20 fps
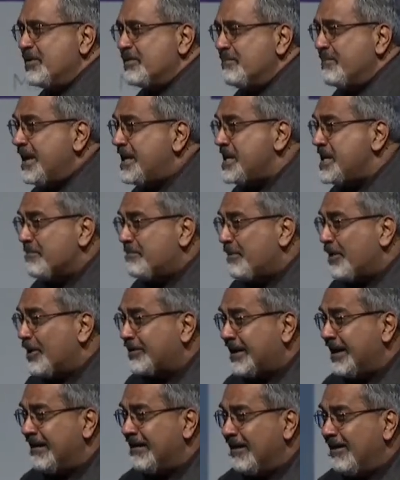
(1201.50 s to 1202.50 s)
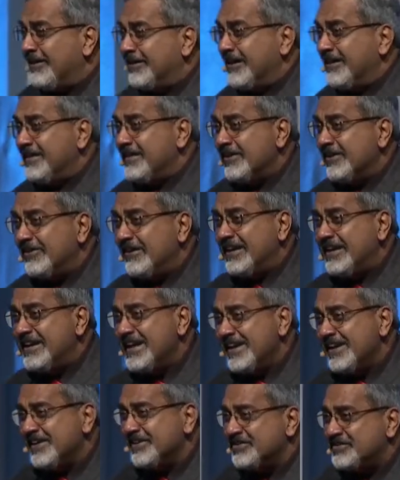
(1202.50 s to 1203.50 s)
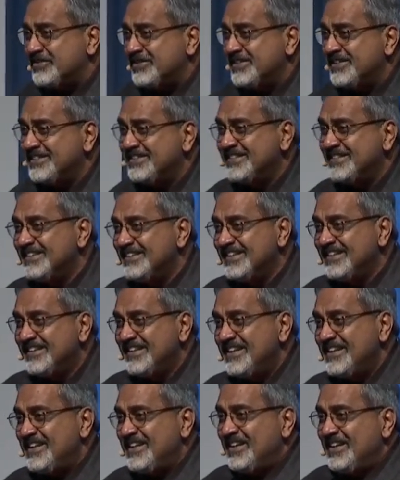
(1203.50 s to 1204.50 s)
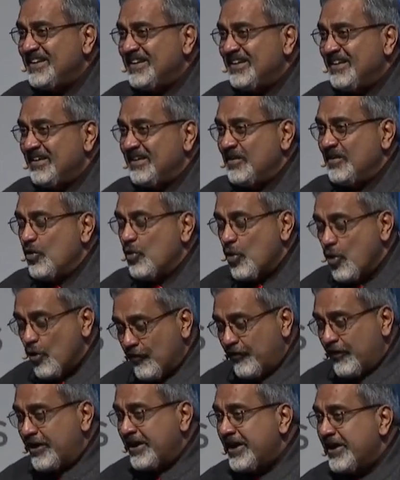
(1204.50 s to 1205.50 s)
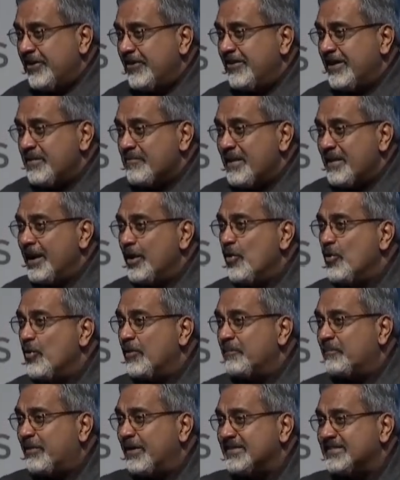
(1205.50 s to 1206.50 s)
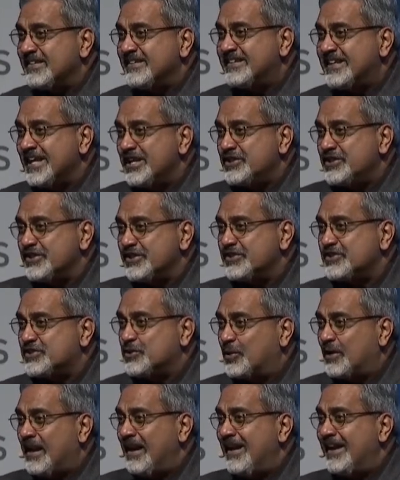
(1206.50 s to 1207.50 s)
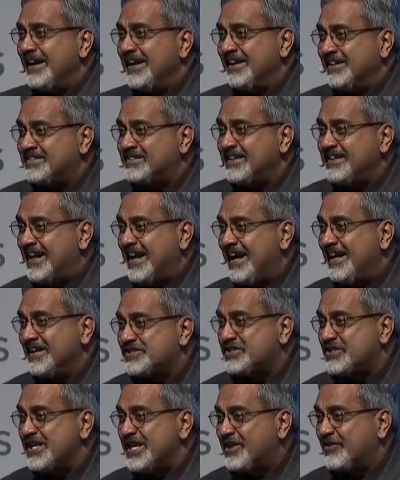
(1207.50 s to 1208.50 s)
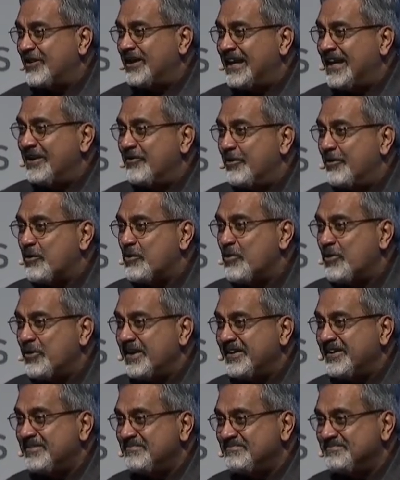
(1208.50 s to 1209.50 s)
many a parking lot in the early days, overhearing my own presentations to clients that I had secretly recorded.